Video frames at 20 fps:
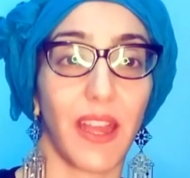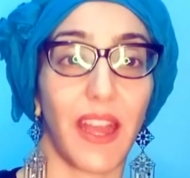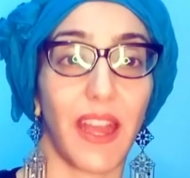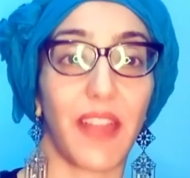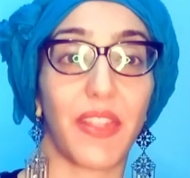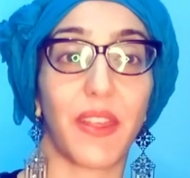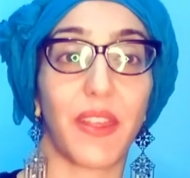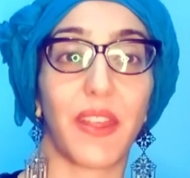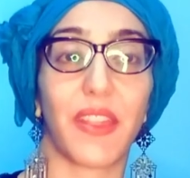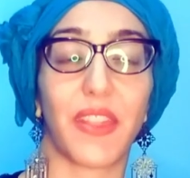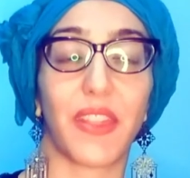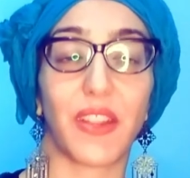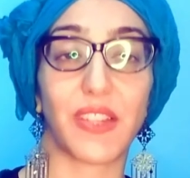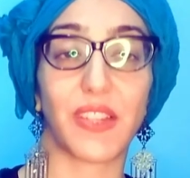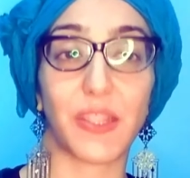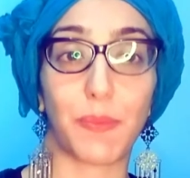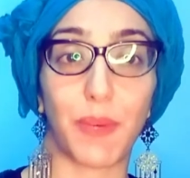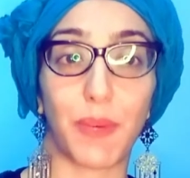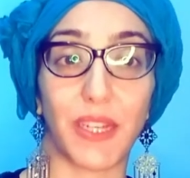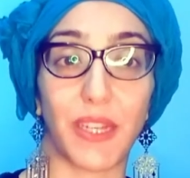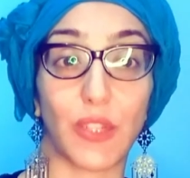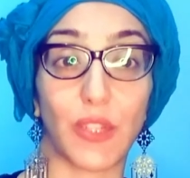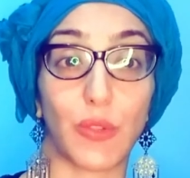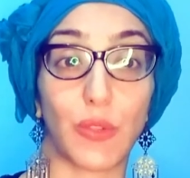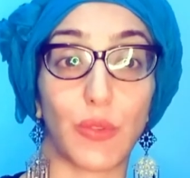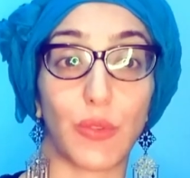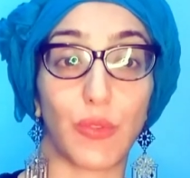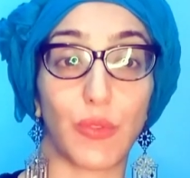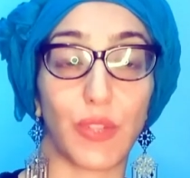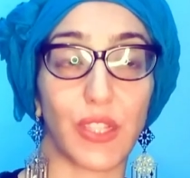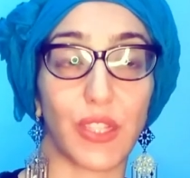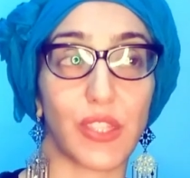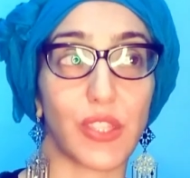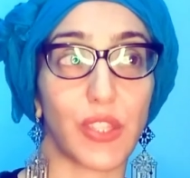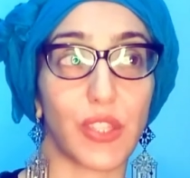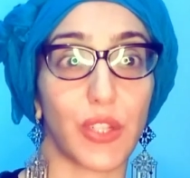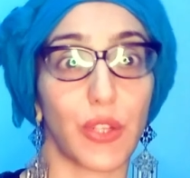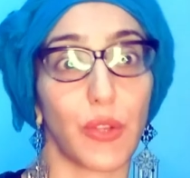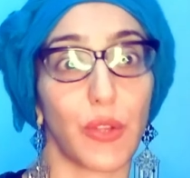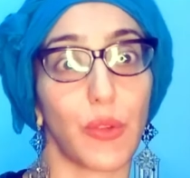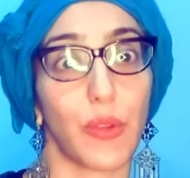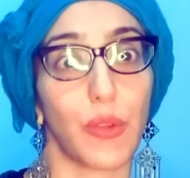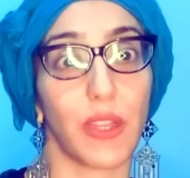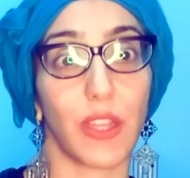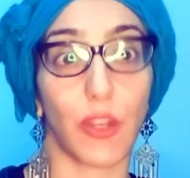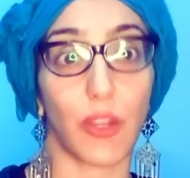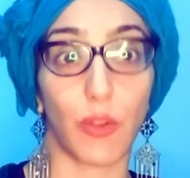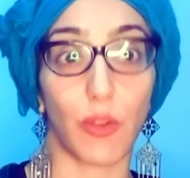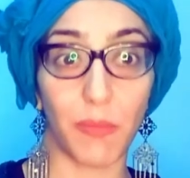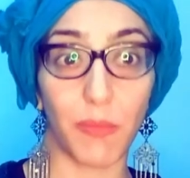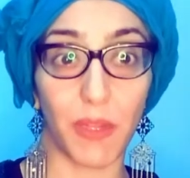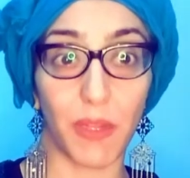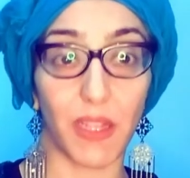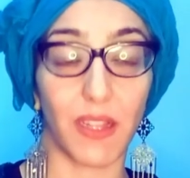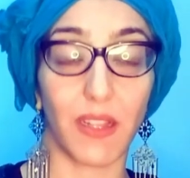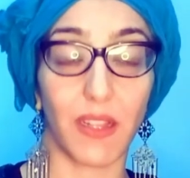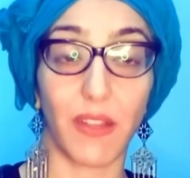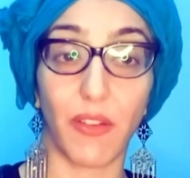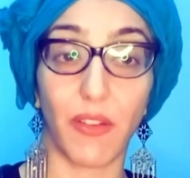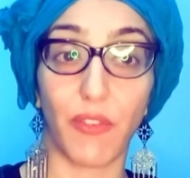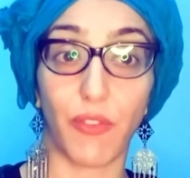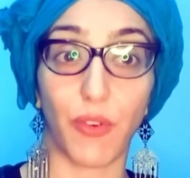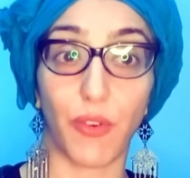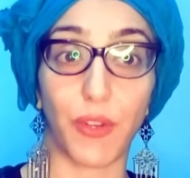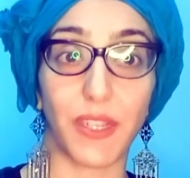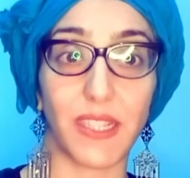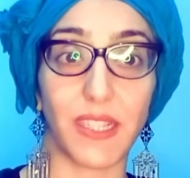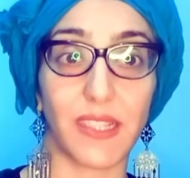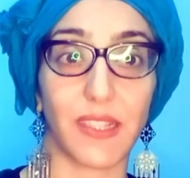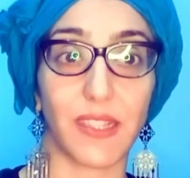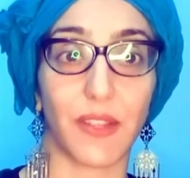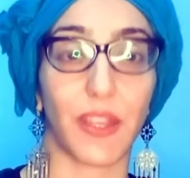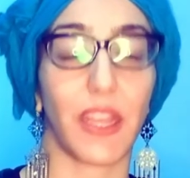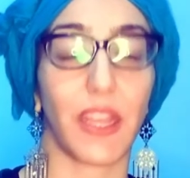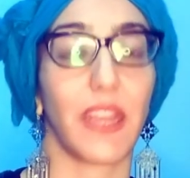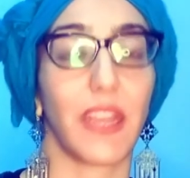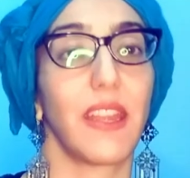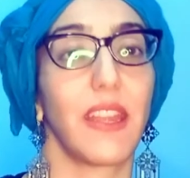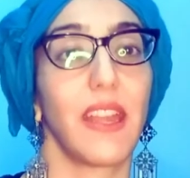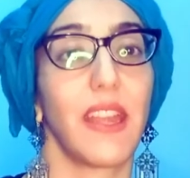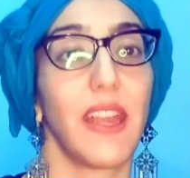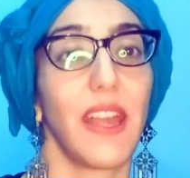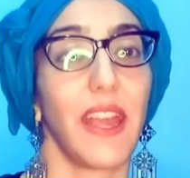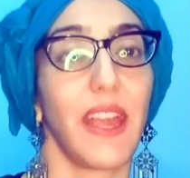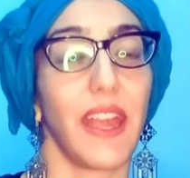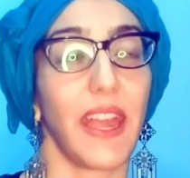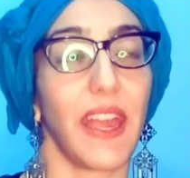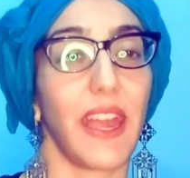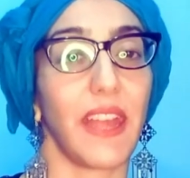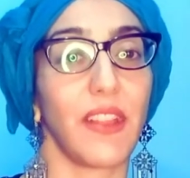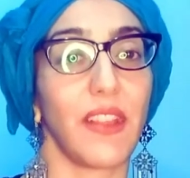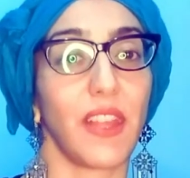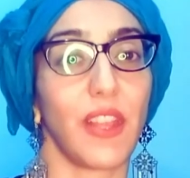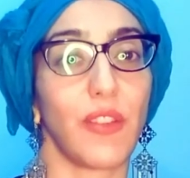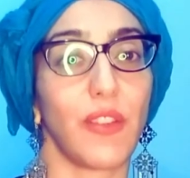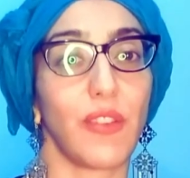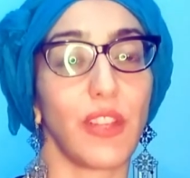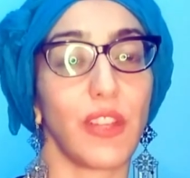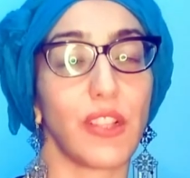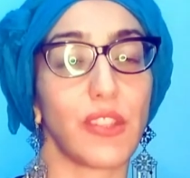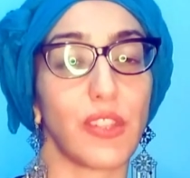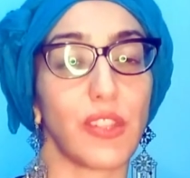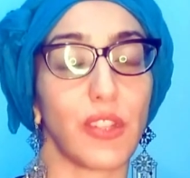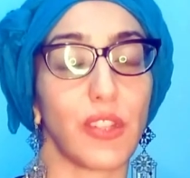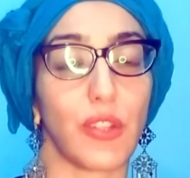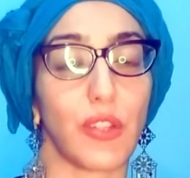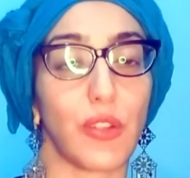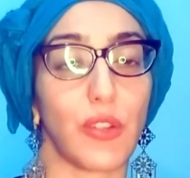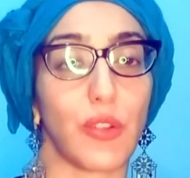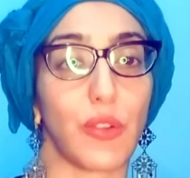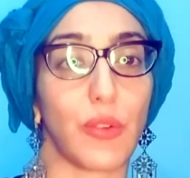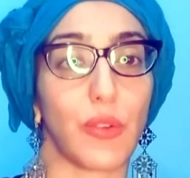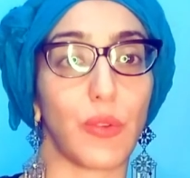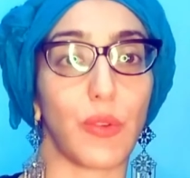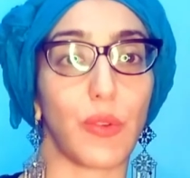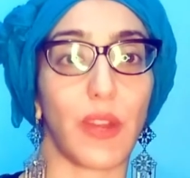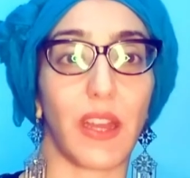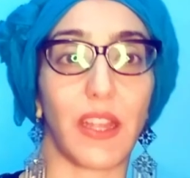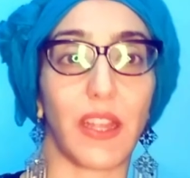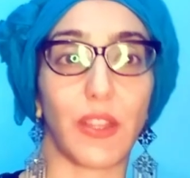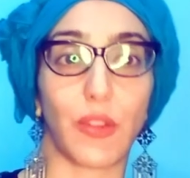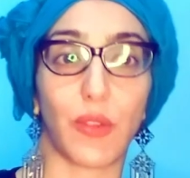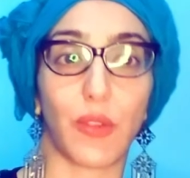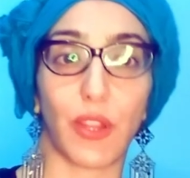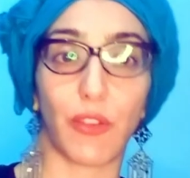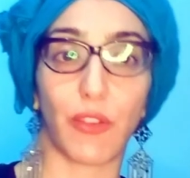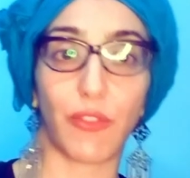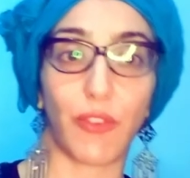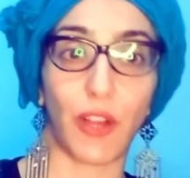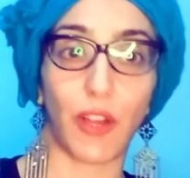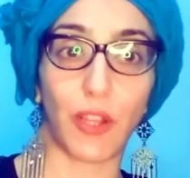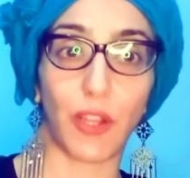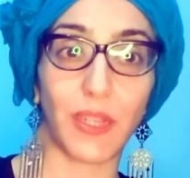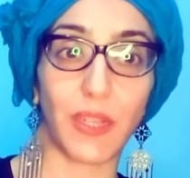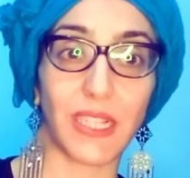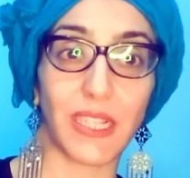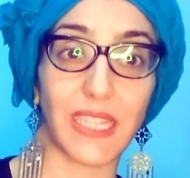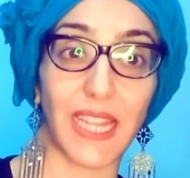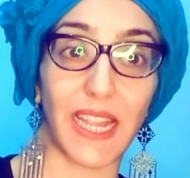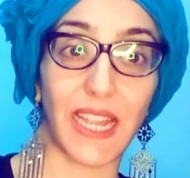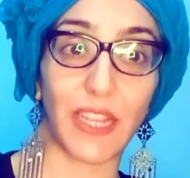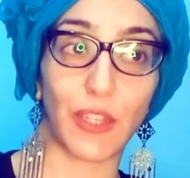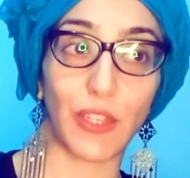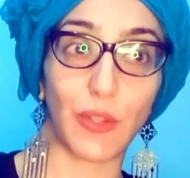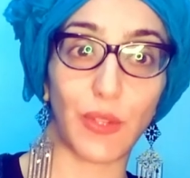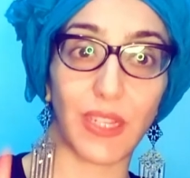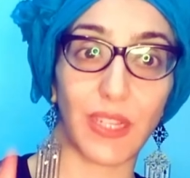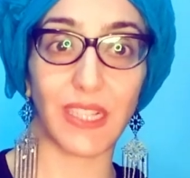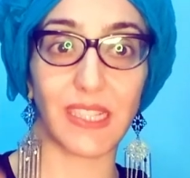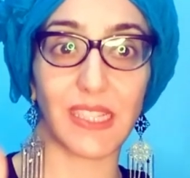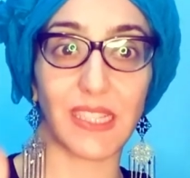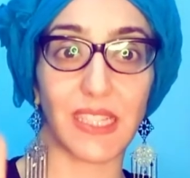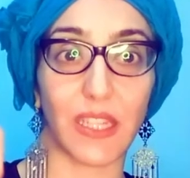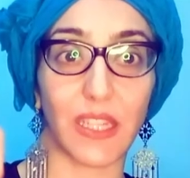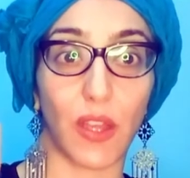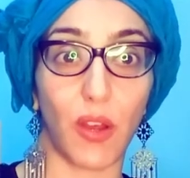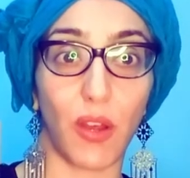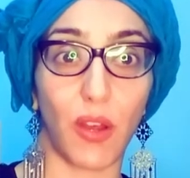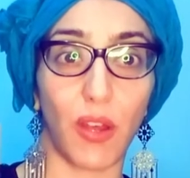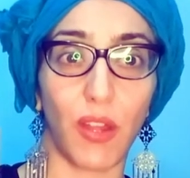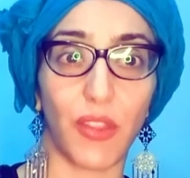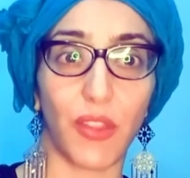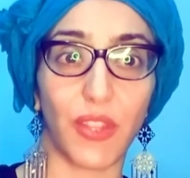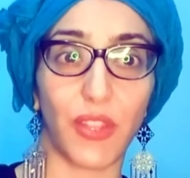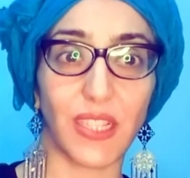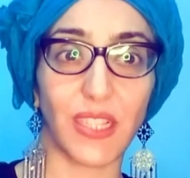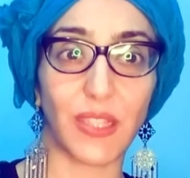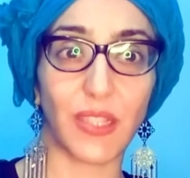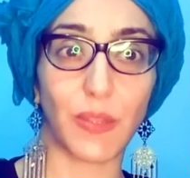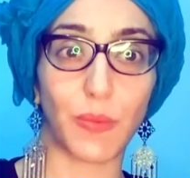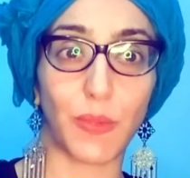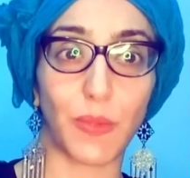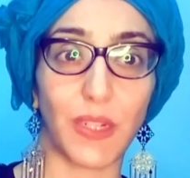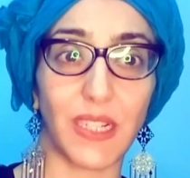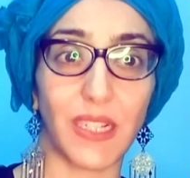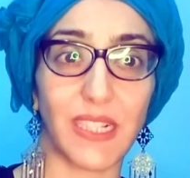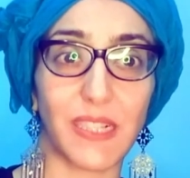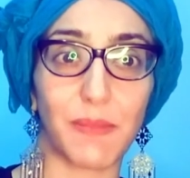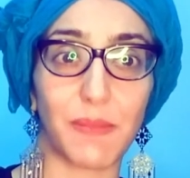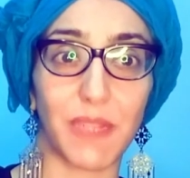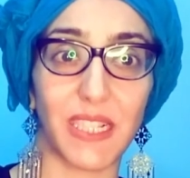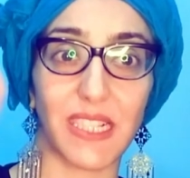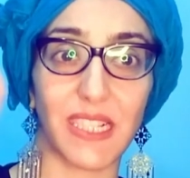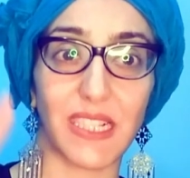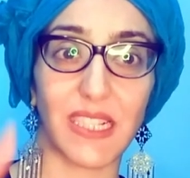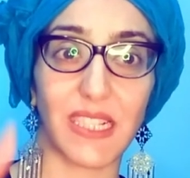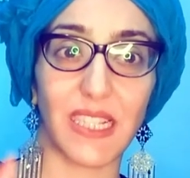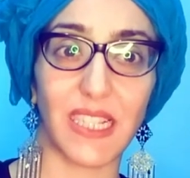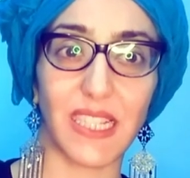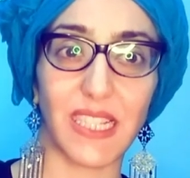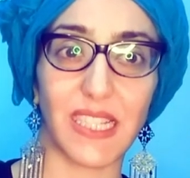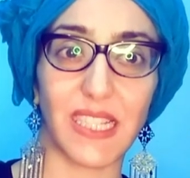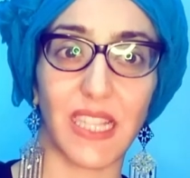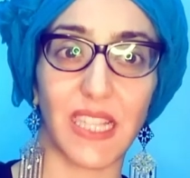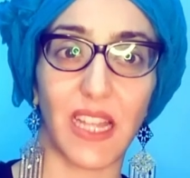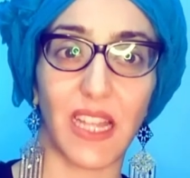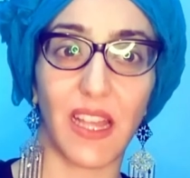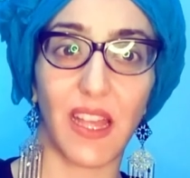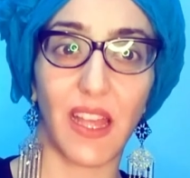And there is a person who reads to you in a normal voice, okay? And they read to you and you can follow it and you can see, oh, this word means this